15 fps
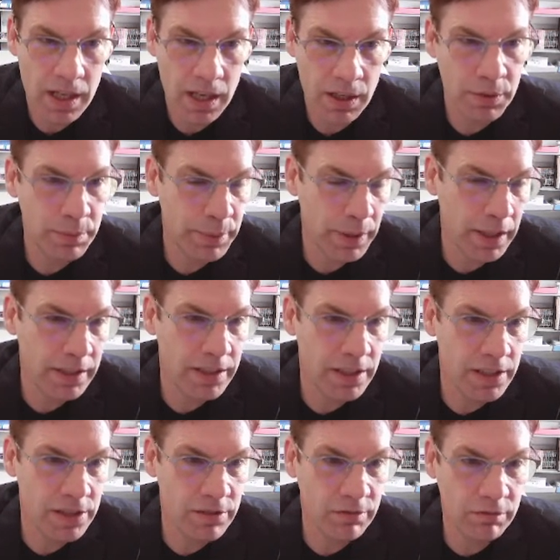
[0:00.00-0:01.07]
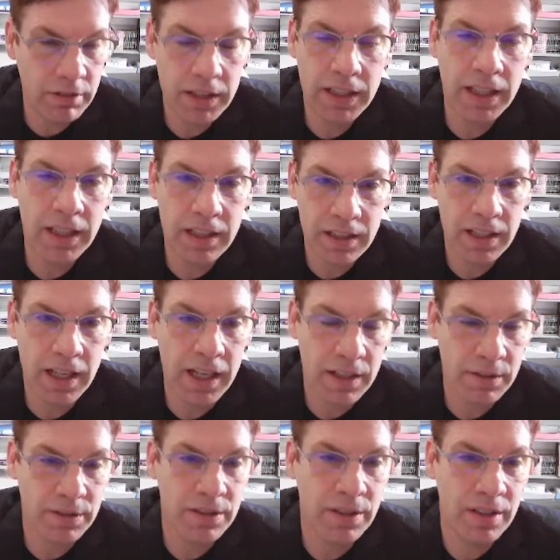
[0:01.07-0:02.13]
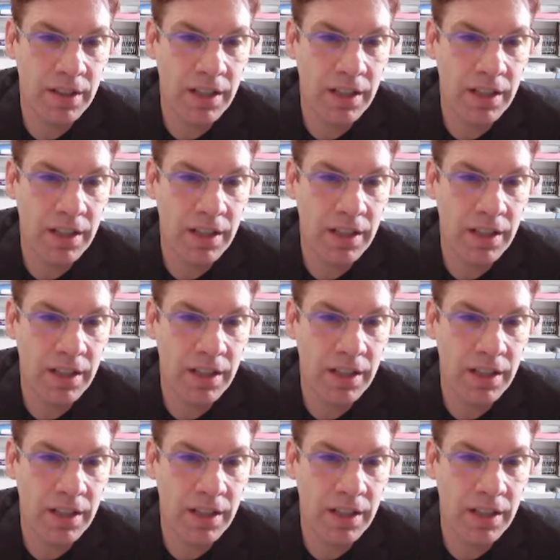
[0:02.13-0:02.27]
I would practice reading it aloud